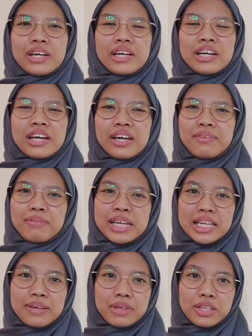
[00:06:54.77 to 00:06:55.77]
and
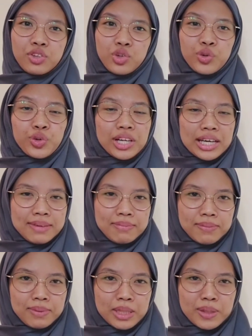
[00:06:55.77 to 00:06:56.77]
my name is NURUL
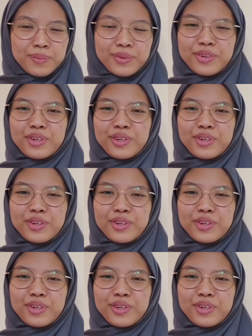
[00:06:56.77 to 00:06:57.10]
BINTI.